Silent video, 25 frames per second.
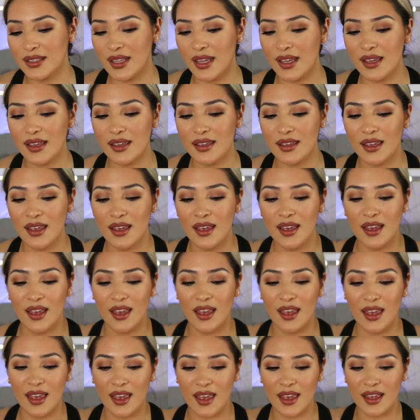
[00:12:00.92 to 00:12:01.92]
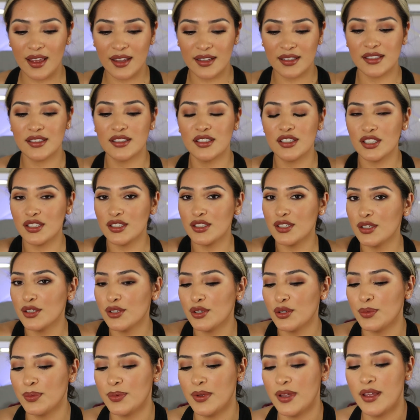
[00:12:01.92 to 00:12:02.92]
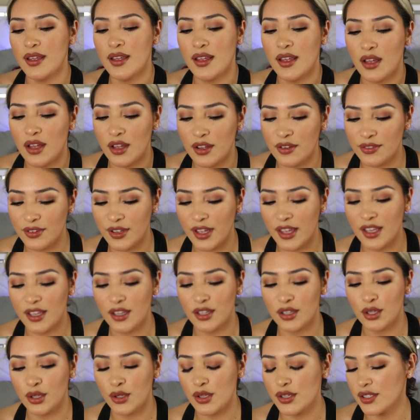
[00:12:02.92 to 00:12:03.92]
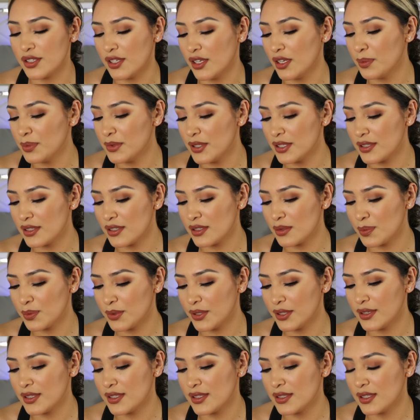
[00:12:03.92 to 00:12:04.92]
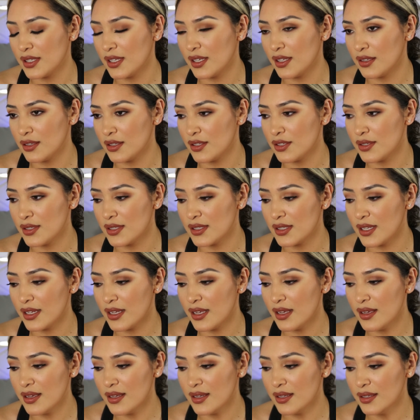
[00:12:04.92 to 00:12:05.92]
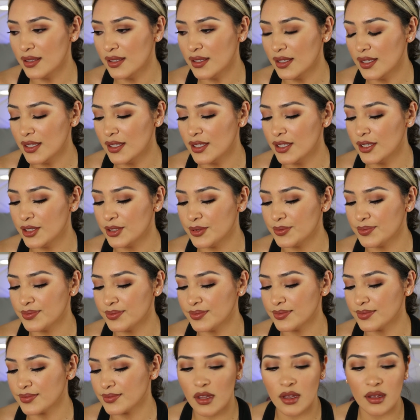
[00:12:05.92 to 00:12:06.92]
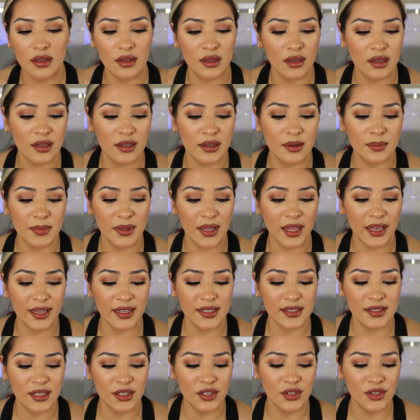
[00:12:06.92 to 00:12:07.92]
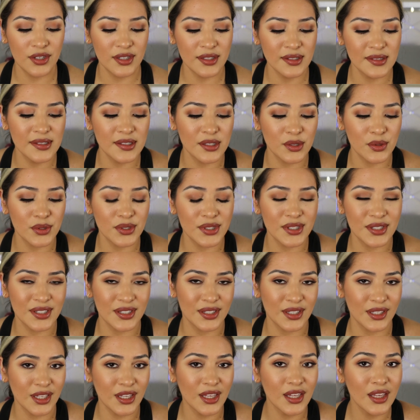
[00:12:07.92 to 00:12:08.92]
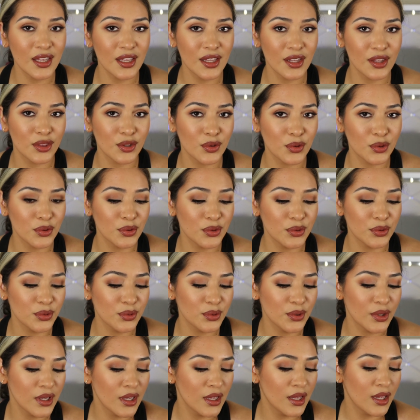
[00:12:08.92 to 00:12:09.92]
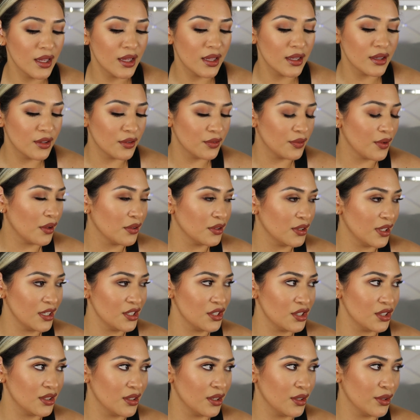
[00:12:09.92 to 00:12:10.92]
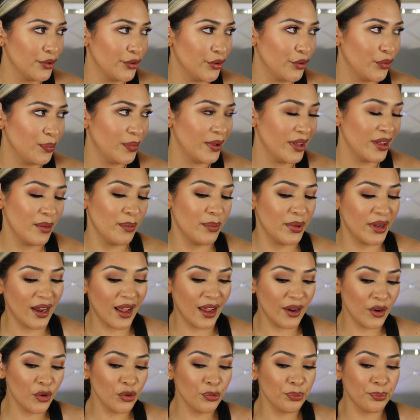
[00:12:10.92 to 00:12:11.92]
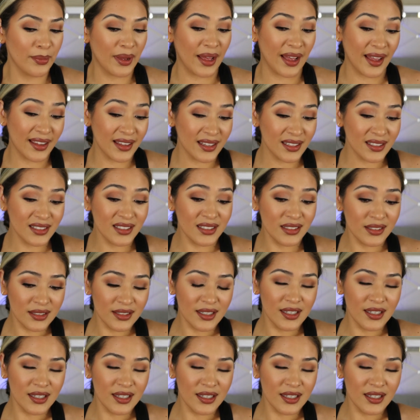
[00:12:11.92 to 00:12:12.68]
like, and just a little bit of a close-up. This is what the skin looks like. Like I said, you can still see through the foundation a little bit, but I don't mind